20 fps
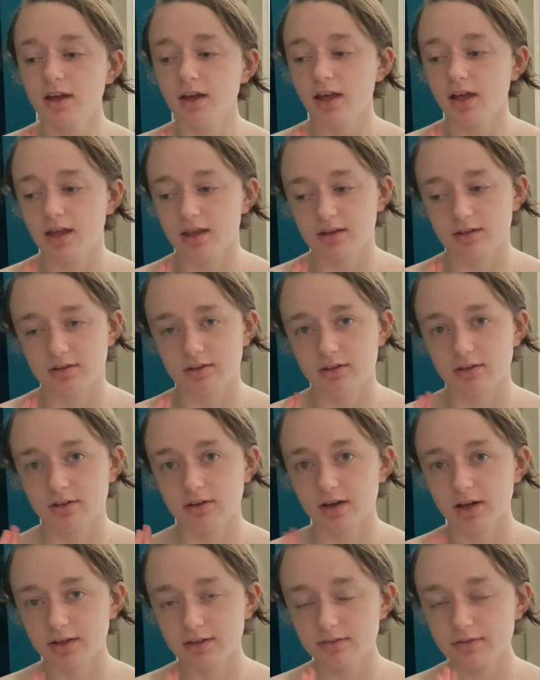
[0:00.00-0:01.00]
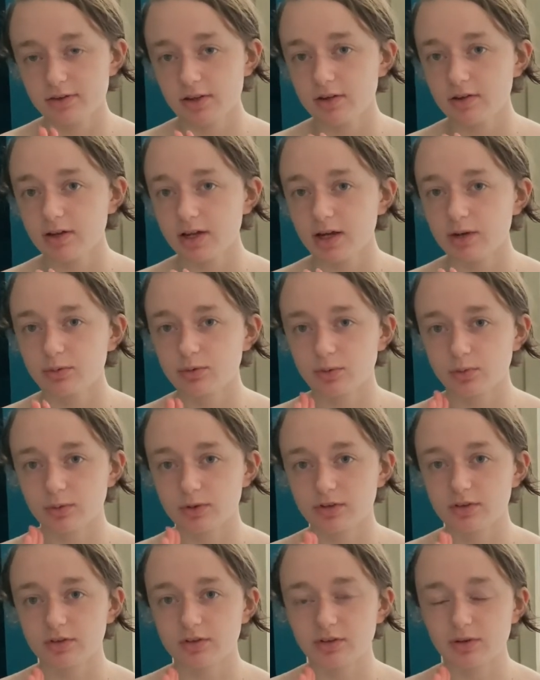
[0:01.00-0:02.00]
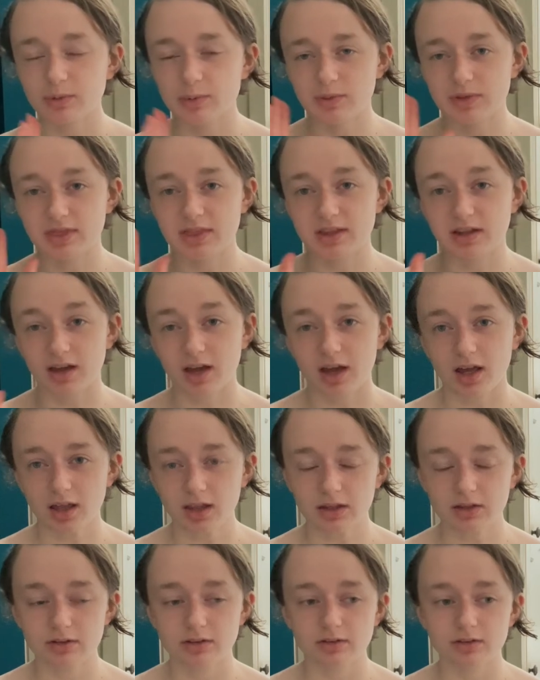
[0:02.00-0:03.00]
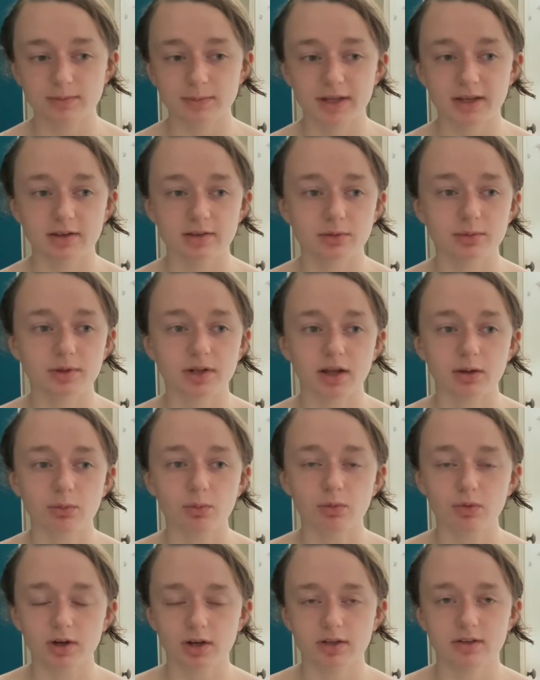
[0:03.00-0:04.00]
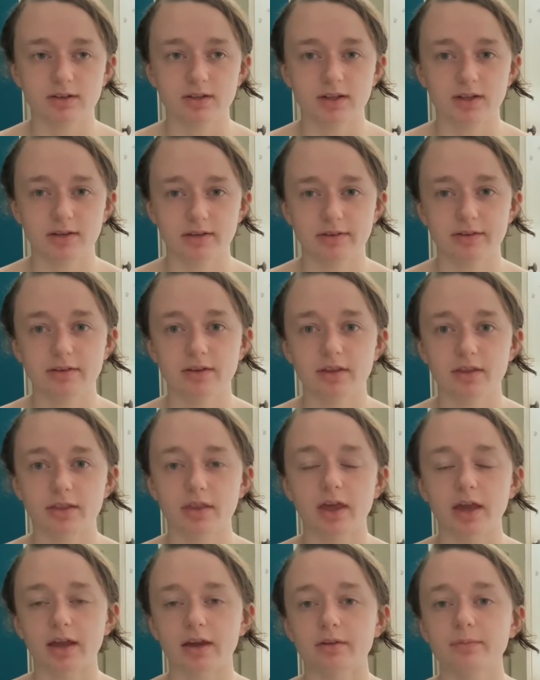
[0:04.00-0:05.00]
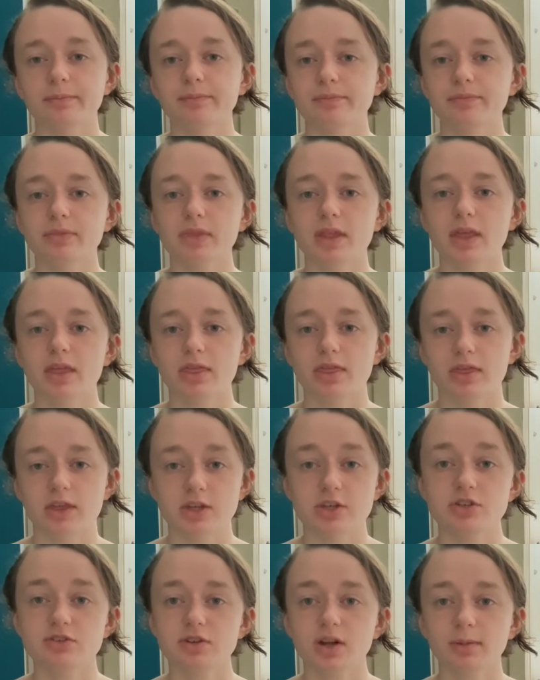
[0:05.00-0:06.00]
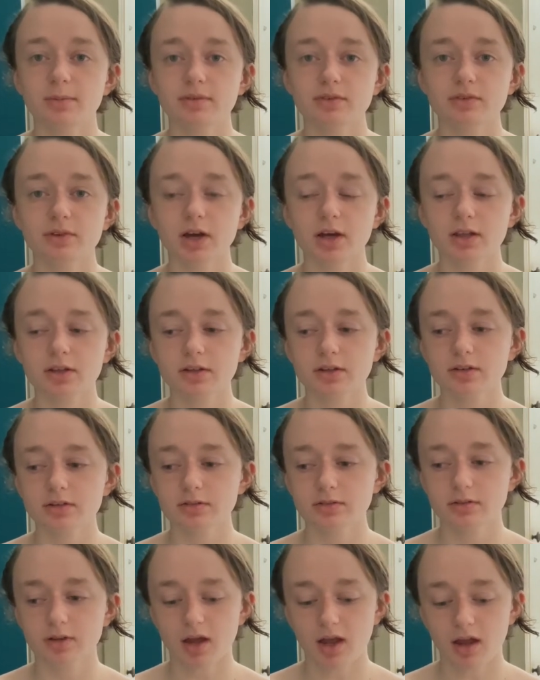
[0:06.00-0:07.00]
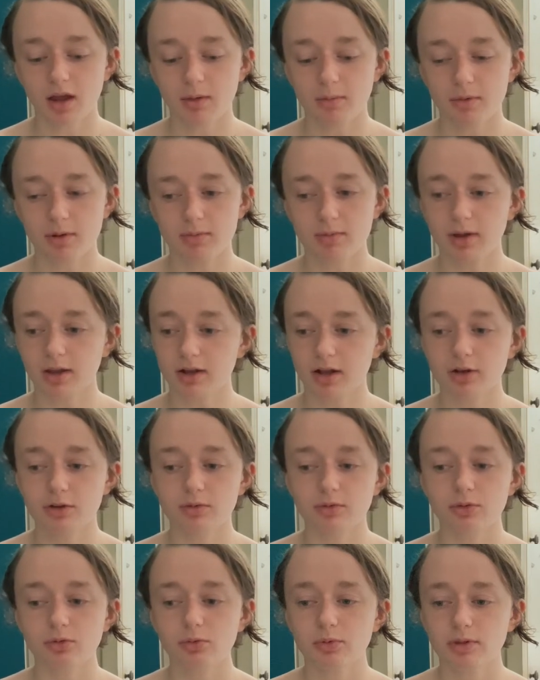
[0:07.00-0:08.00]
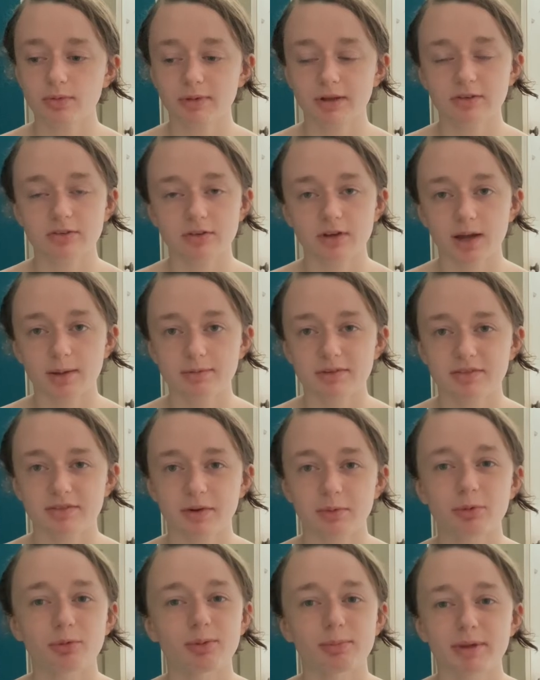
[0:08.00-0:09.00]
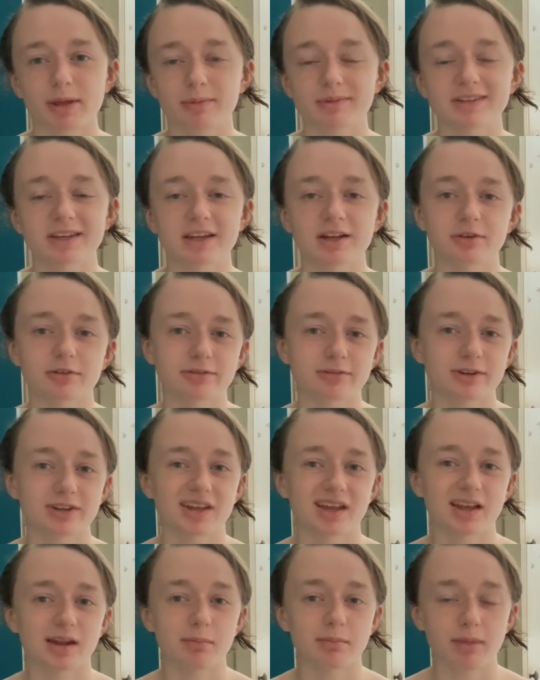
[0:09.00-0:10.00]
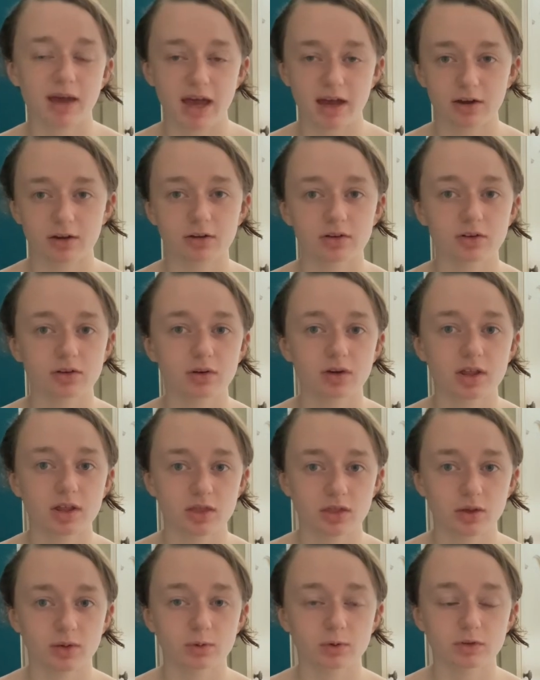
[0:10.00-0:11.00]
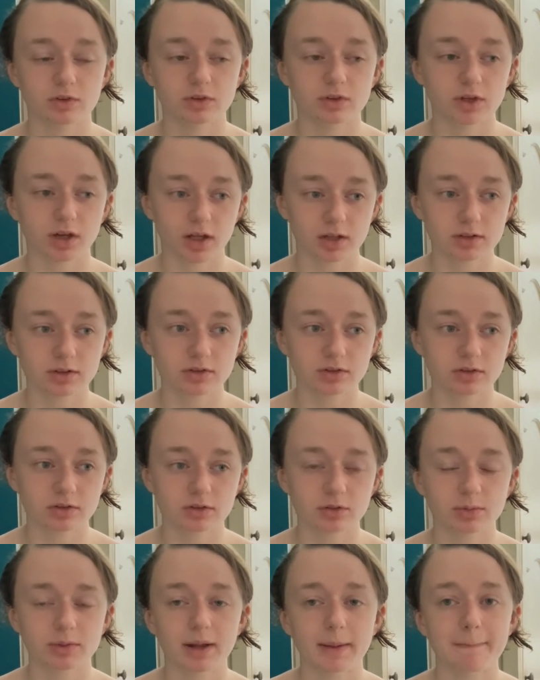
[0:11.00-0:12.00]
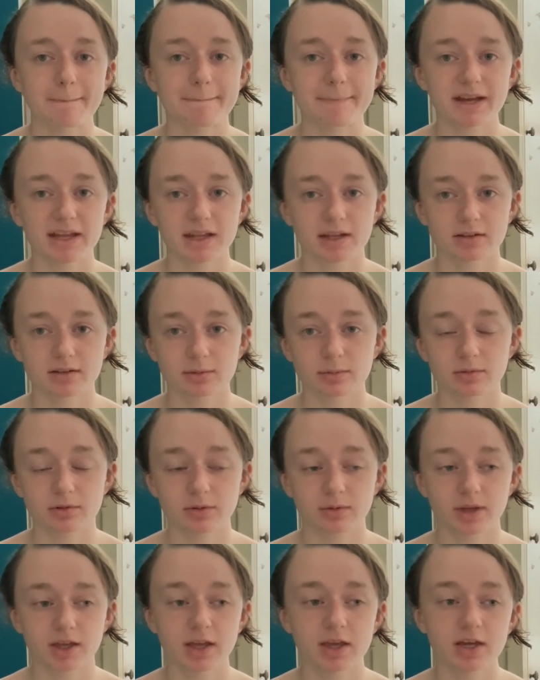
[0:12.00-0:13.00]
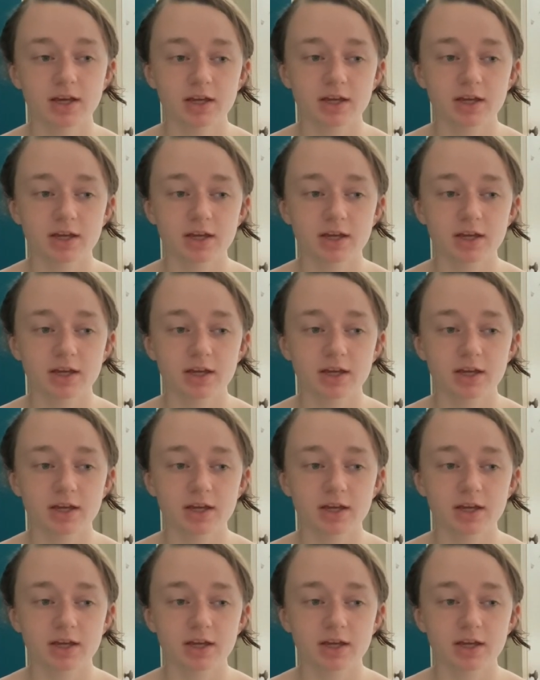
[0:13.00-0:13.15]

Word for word: and kind of figuring out what to do with the colors because what I want is like thin stripes of color um, but I don't know with my scraps if I will be able to get a front and a back in those colors so what I might end up doing